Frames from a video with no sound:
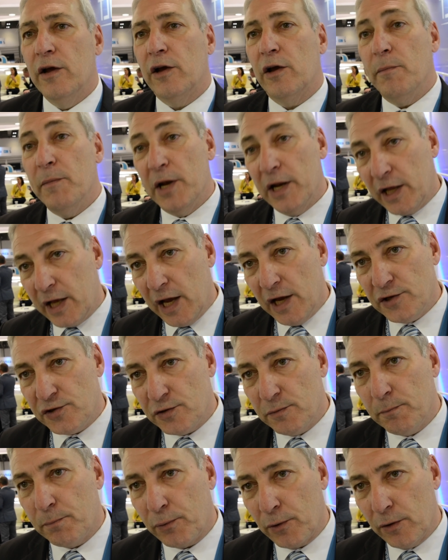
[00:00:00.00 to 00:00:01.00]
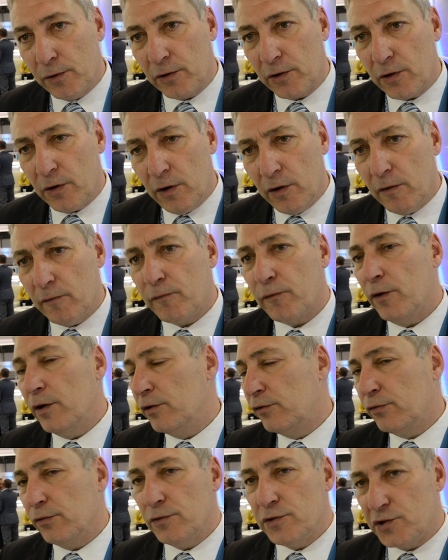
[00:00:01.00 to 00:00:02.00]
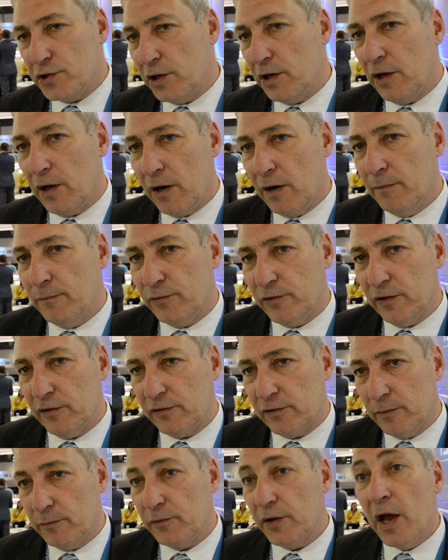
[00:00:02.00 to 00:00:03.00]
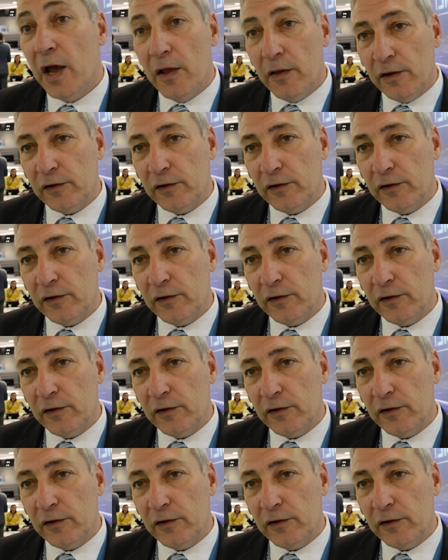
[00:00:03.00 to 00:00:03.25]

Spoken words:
communication protocol for intrusion alarm systems.